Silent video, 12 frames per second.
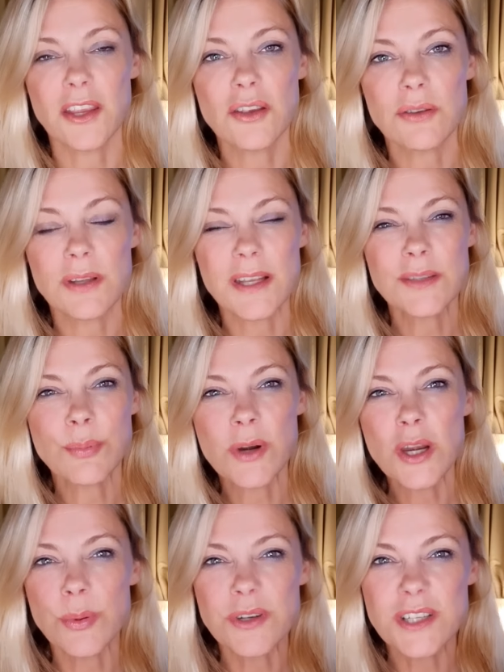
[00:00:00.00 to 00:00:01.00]
It's
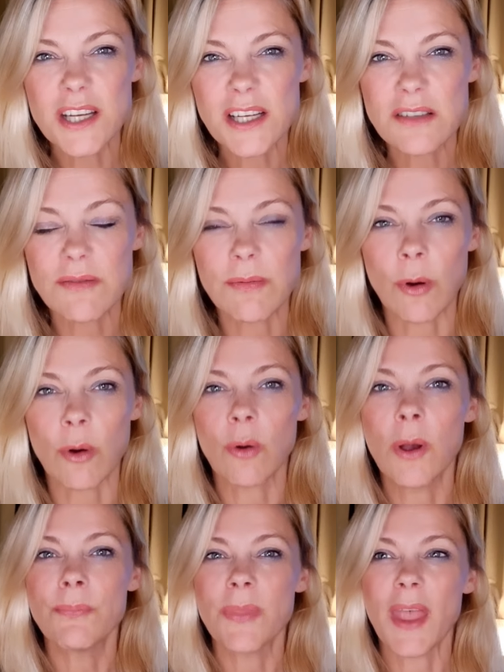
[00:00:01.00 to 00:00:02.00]
pretty
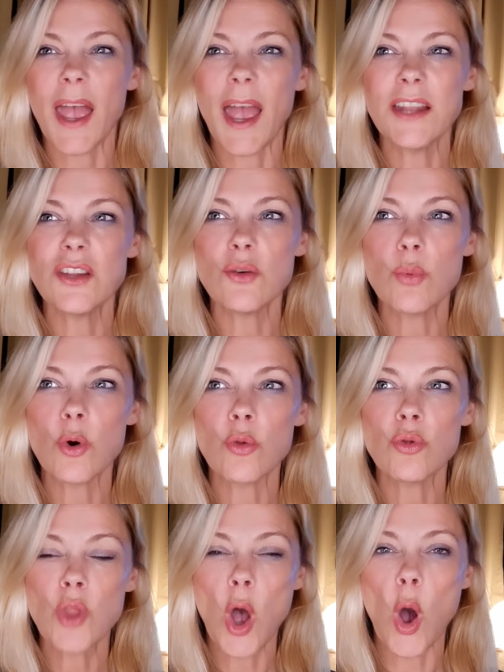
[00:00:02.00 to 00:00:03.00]
predictable, and you will
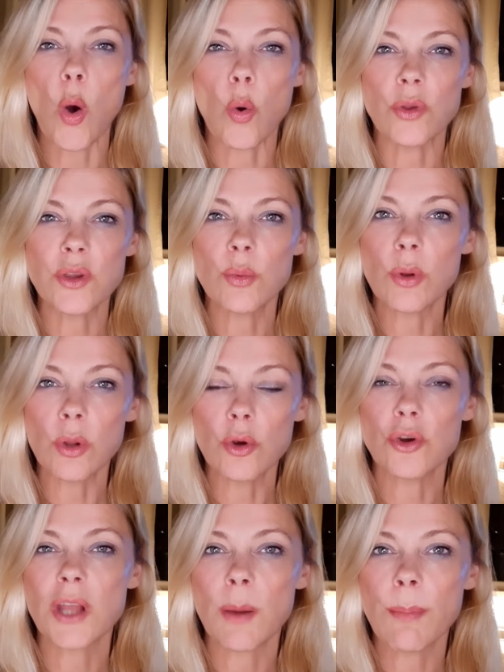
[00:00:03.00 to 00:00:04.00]
know, you will
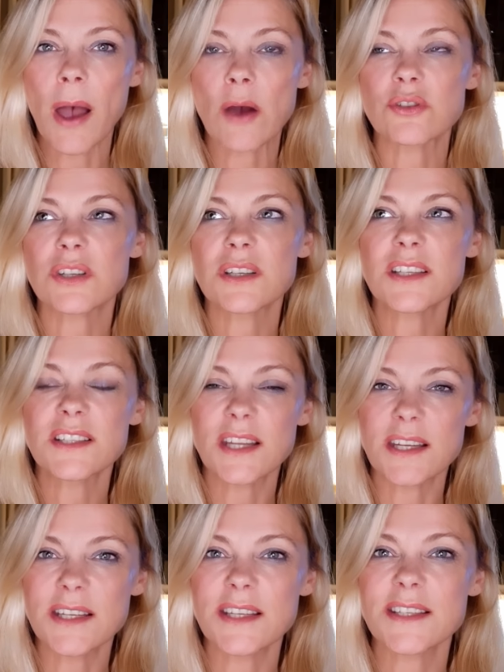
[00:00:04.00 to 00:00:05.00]
learn about the
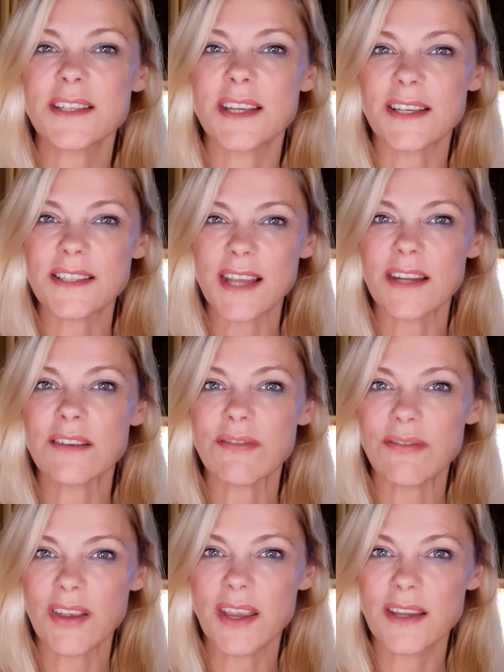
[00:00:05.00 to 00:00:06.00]
statistics and the
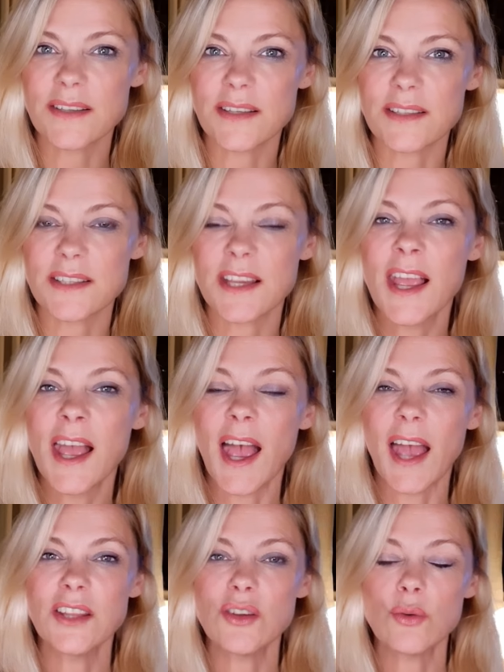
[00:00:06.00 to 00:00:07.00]
phases,
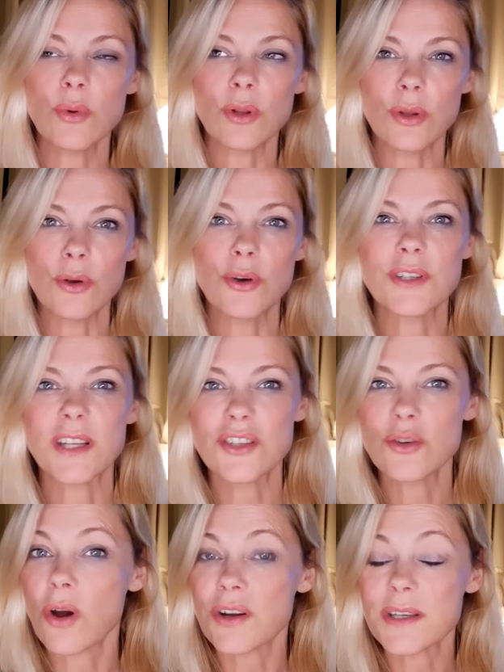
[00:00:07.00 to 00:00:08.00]
and you will learn that
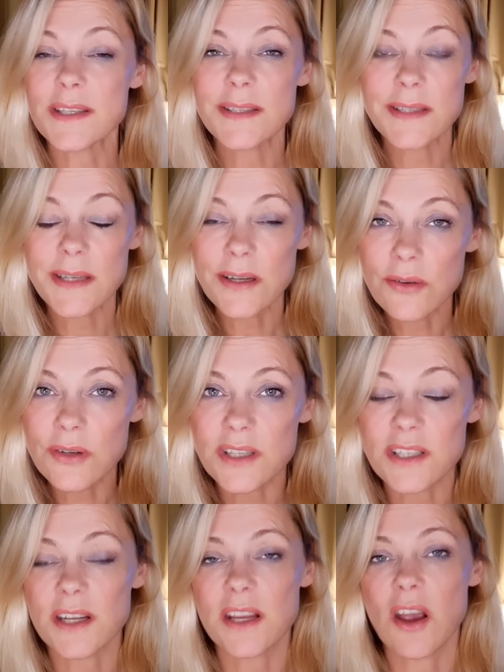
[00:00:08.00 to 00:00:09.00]
you are
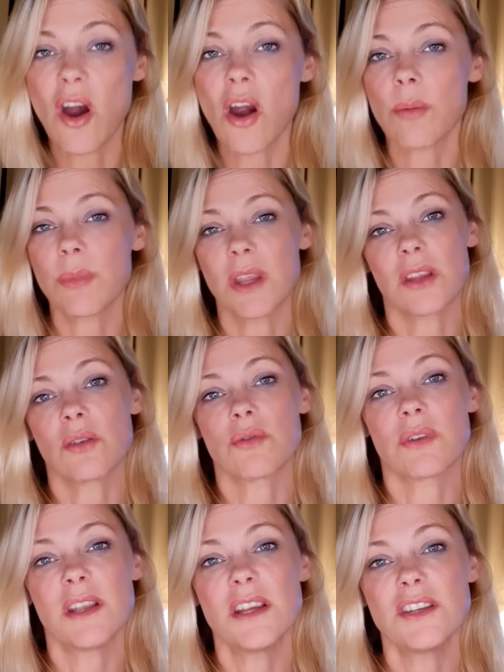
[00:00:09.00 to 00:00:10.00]
seriously harming your
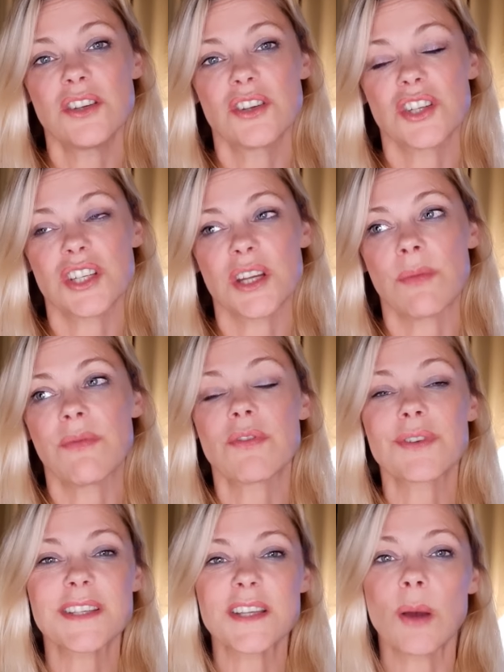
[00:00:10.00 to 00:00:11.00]
relationship
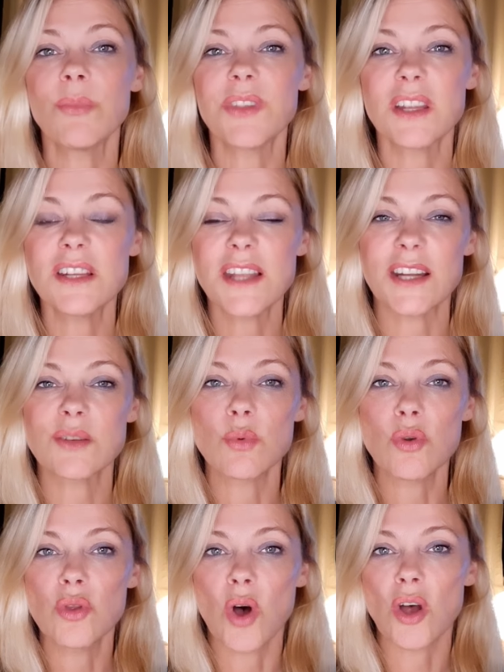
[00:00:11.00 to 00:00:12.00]
for something that
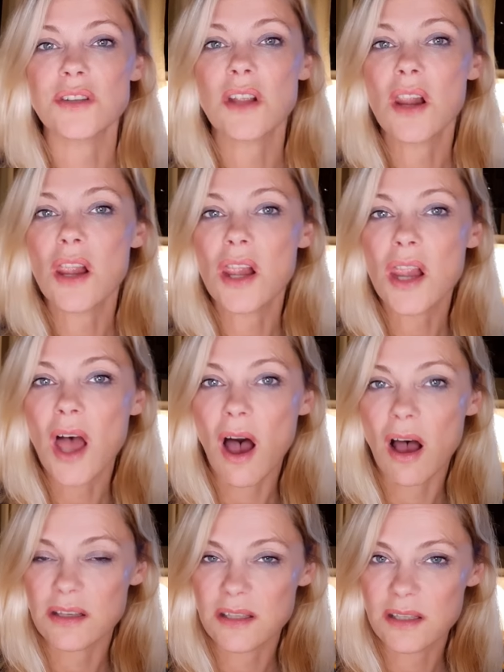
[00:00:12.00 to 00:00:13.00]
will not
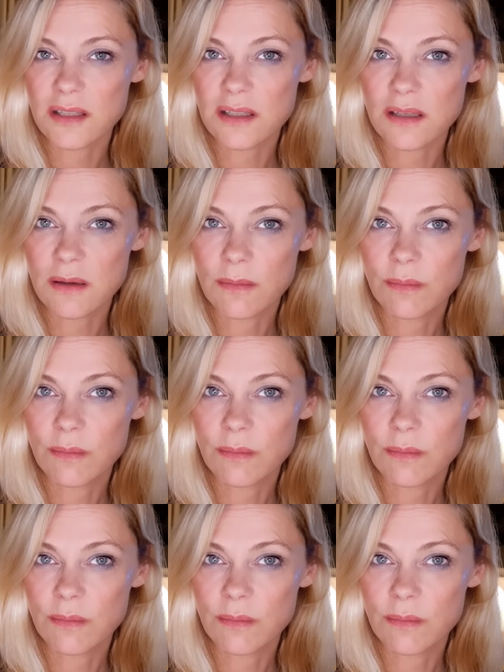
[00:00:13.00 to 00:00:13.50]
last.